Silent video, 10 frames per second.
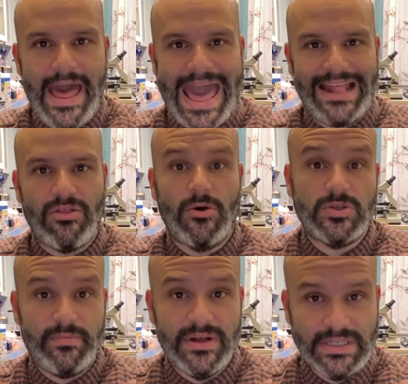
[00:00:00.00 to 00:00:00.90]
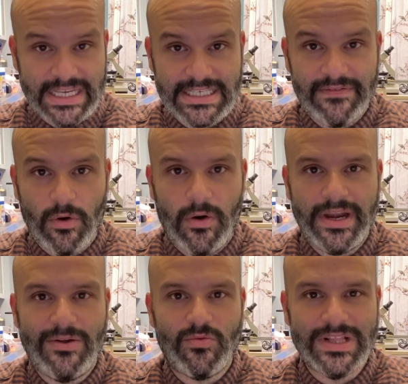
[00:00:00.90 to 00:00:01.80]
and those buildings have
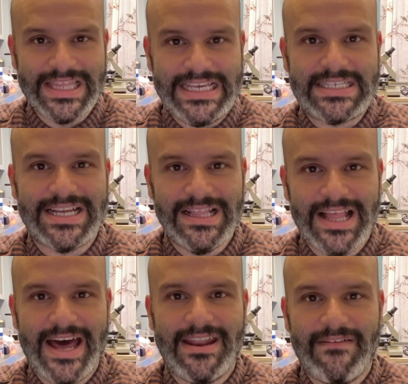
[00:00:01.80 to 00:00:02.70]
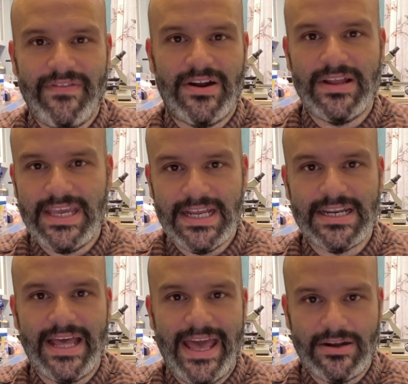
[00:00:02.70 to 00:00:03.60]
already released a lot of their heat
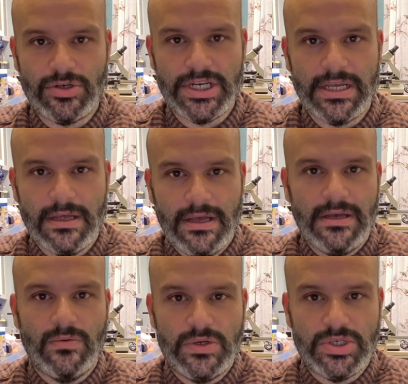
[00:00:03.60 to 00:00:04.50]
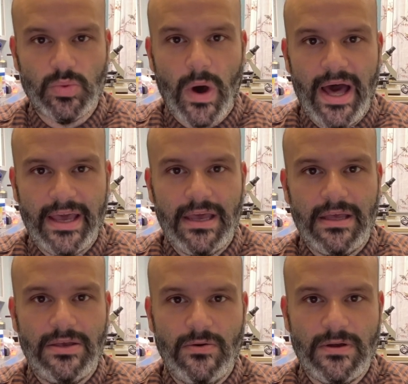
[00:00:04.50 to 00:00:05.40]
energy, which is why
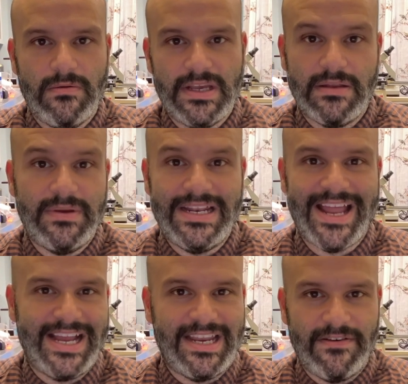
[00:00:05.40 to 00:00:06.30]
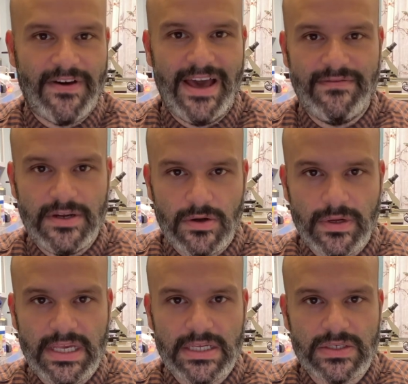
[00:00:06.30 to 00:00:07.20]
it could be 95
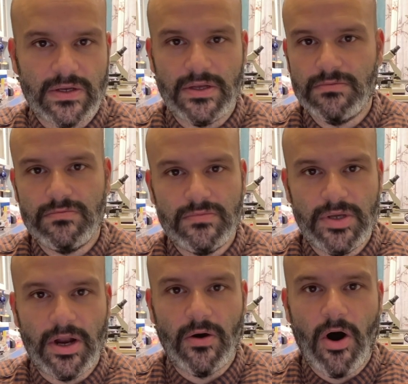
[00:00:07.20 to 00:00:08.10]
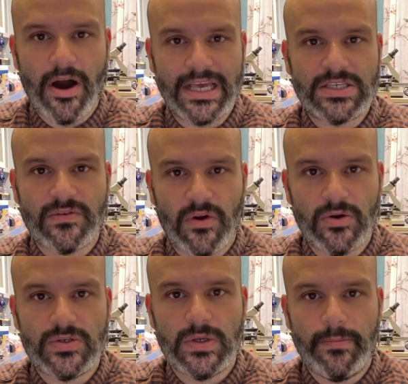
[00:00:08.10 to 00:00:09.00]
degrees, August
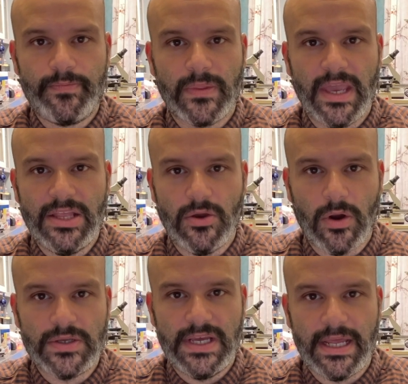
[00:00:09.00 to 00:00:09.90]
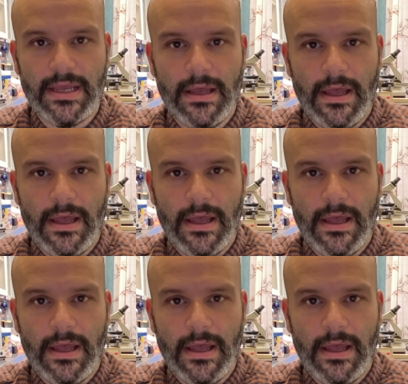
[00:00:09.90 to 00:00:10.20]
1st in New York City